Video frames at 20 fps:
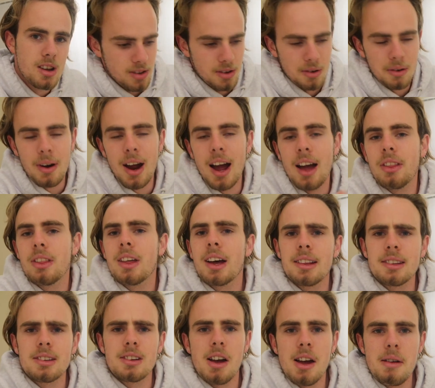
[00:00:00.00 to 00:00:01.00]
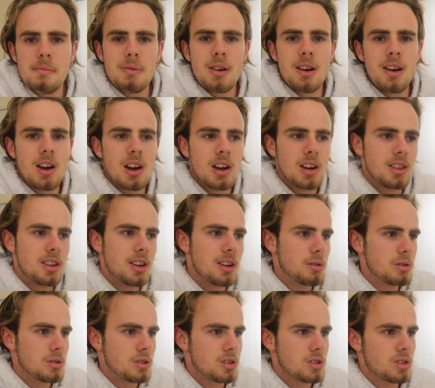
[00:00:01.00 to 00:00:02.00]
Throughout that time period, there
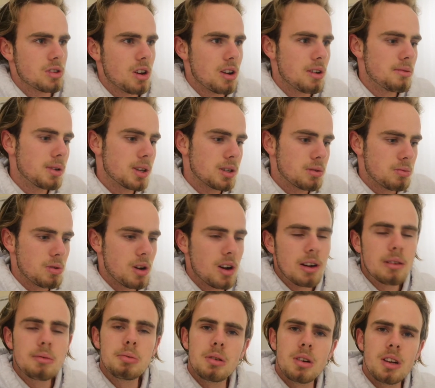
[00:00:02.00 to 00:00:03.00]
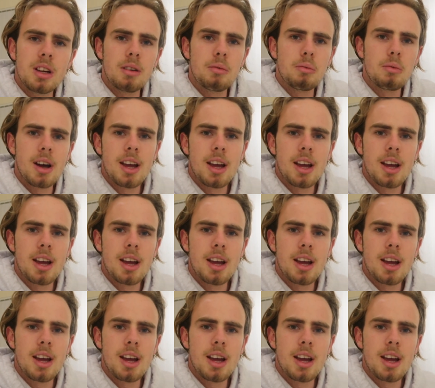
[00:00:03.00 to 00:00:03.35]
was so much work put in,